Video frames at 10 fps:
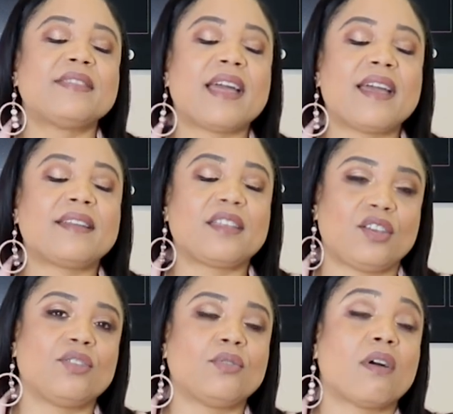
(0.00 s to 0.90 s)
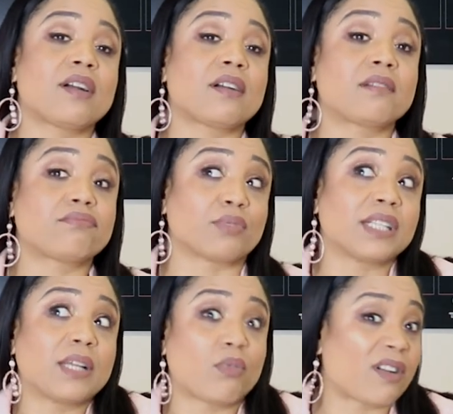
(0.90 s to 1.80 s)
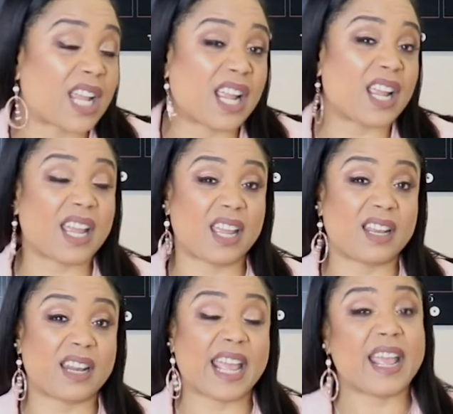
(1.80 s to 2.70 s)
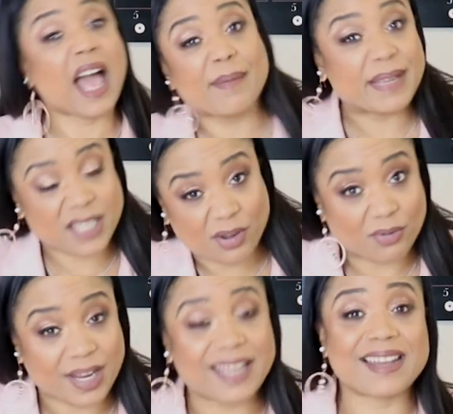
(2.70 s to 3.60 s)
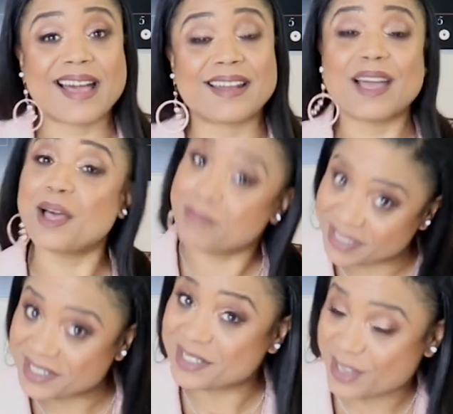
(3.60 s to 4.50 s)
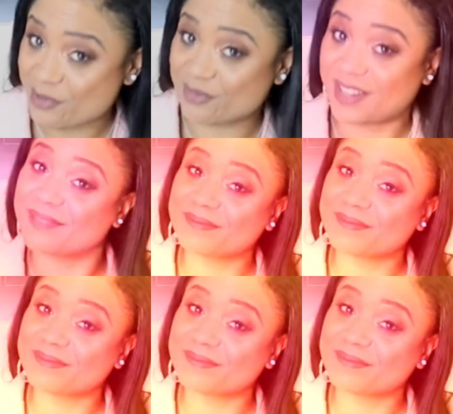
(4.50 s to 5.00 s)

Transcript: then you are really working in a hobby zone and not a business zone.